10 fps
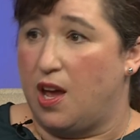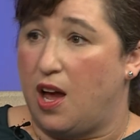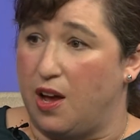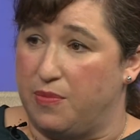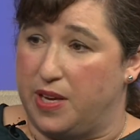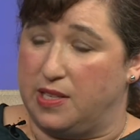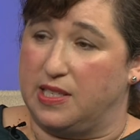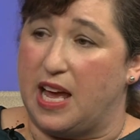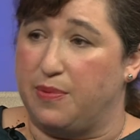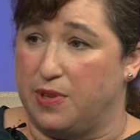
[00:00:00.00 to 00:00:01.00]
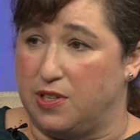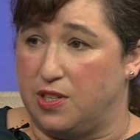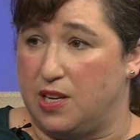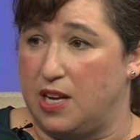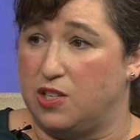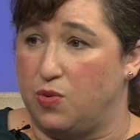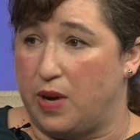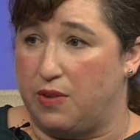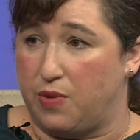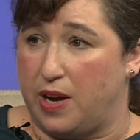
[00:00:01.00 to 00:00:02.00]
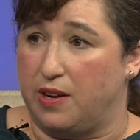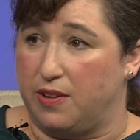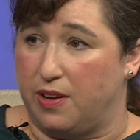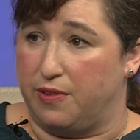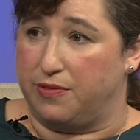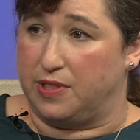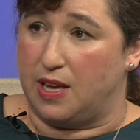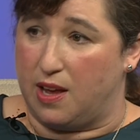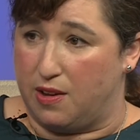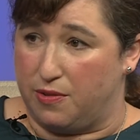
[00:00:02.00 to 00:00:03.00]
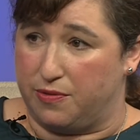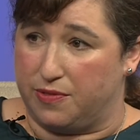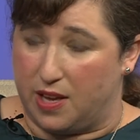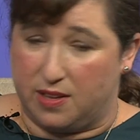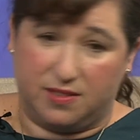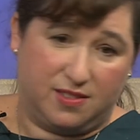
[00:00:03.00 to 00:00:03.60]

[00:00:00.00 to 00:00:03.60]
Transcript: um, that established the nationwide right of, of uh,